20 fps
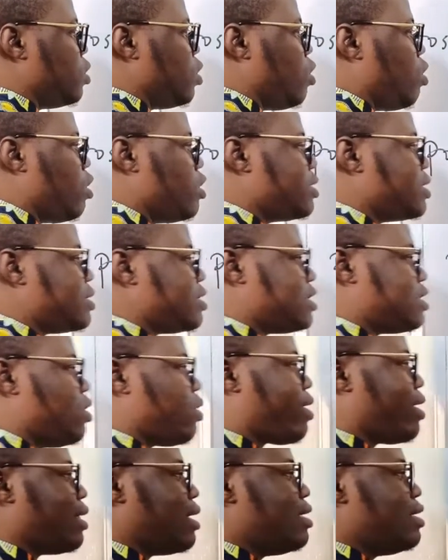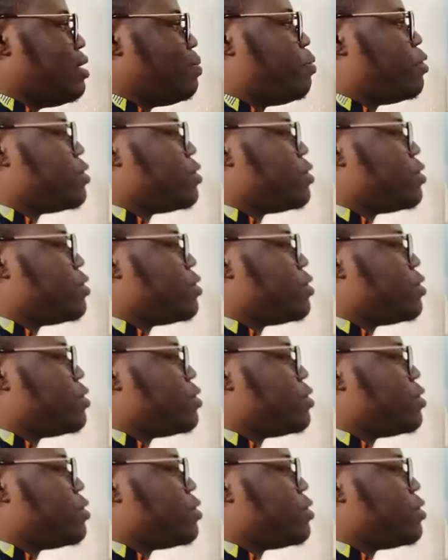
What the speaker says: Or if it is located in the